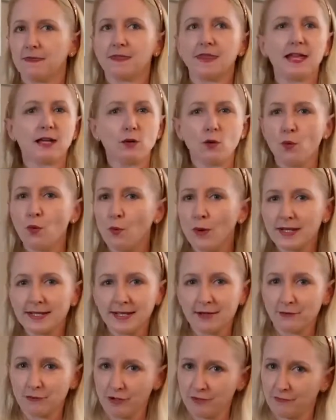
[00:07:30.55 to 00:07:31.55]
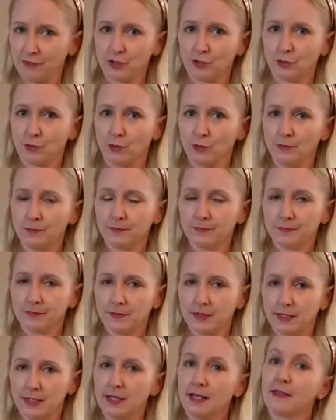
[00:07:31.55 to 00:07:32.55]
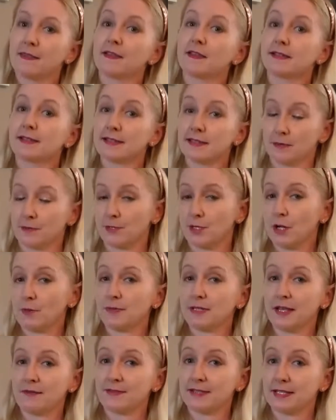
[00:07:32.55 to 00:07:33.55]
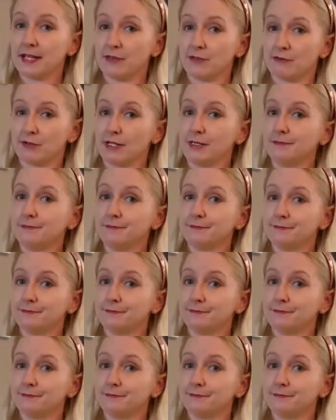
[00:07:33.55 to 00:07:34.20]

They'll always have Gryffindor. They'll sometimes have Slytherin.